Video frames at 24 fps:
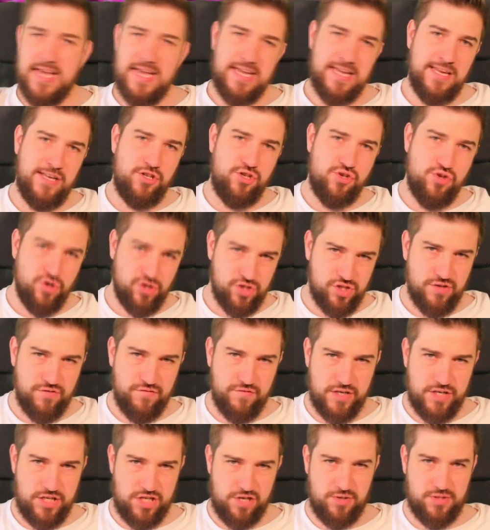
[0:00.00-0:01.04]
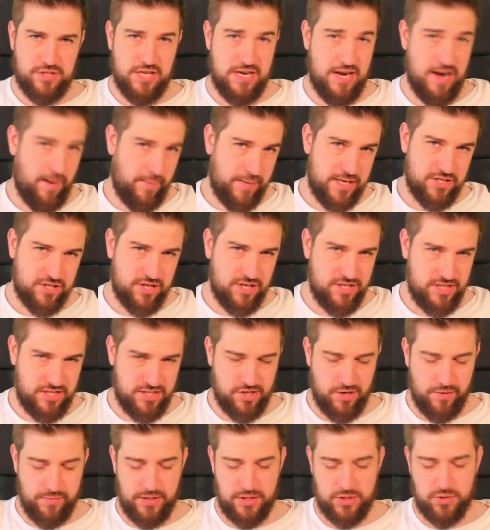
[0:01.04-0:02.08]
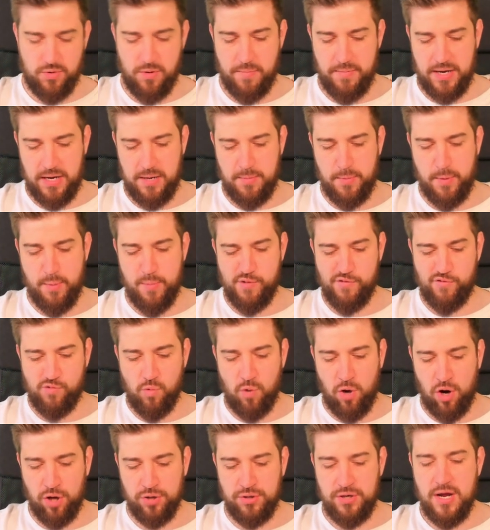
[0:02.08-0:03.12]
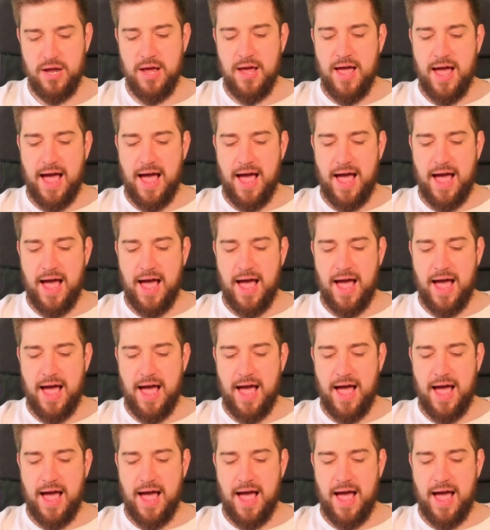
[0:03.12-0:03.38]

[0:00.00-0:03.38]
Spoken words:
He doesn't reduce the damage because it's only to a minimum of 1,